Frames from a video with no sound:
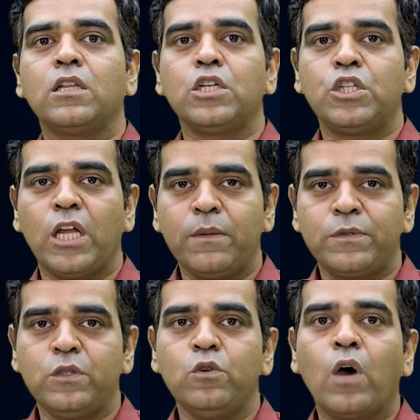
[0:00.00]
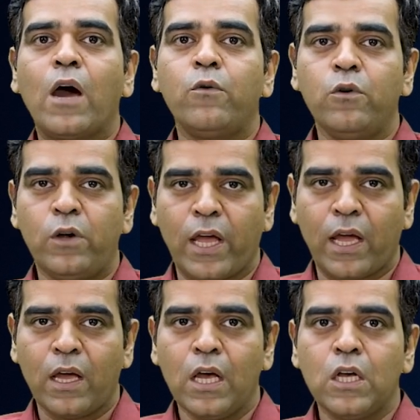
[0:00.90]
the steps you have to
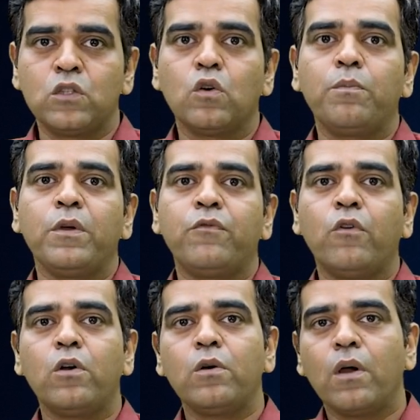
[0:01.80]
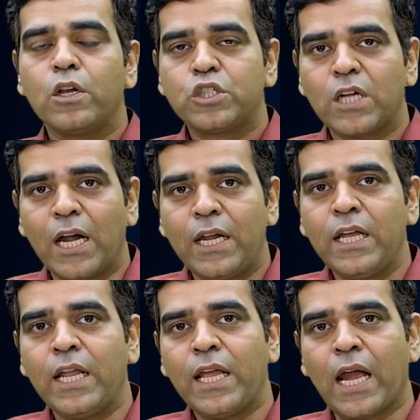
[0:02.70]
take? So before
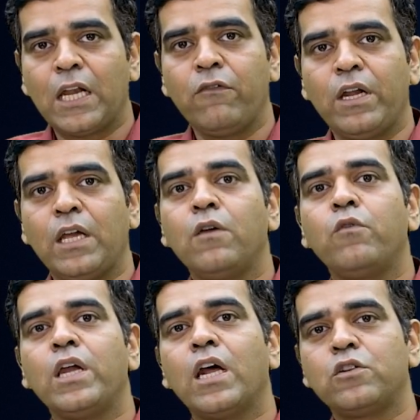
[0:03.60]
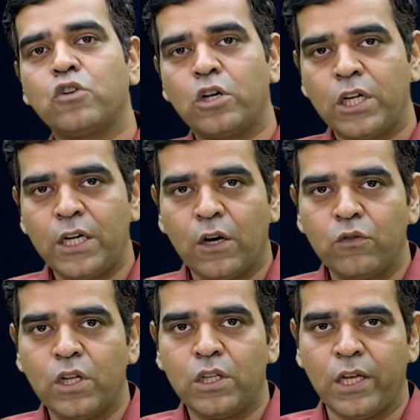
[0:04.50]
starting any activity, we are jotting
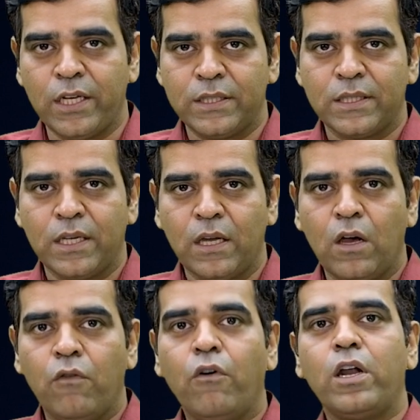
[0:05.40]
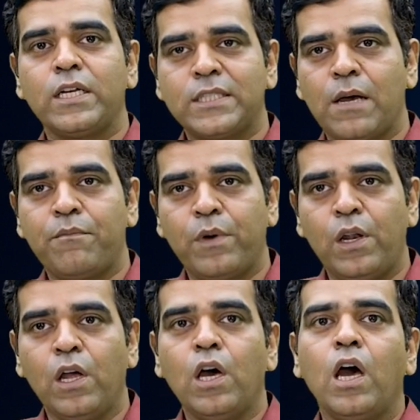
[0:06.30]
down the things. For example,
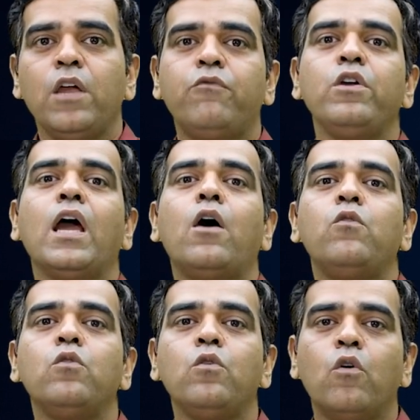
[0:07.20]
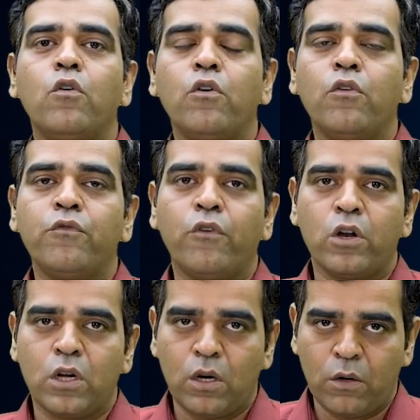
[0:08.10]
if we have to go
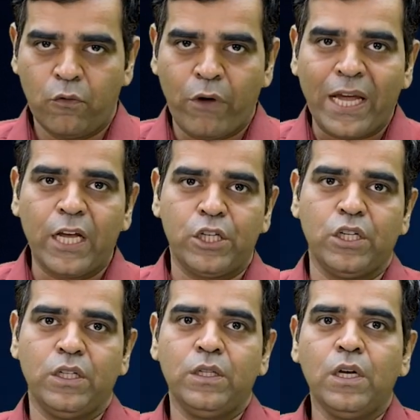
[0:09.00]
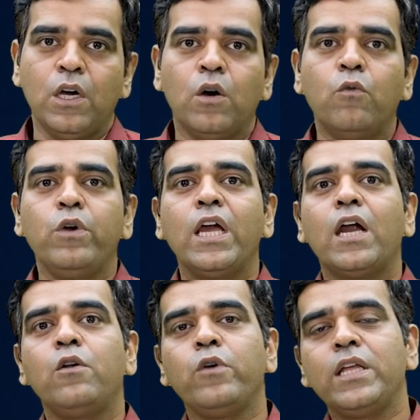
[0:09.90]
for a vacation, we are
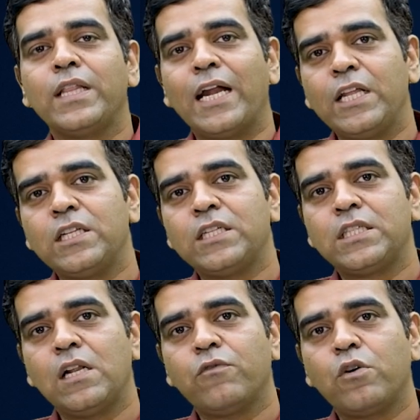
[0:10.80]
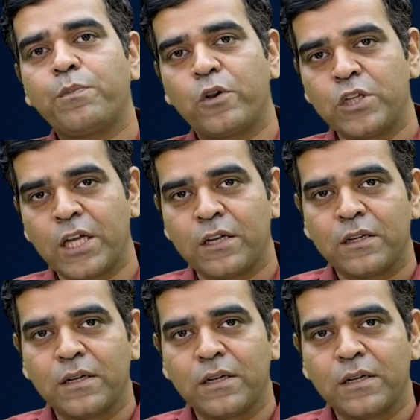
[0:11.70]
doing that is itself a project,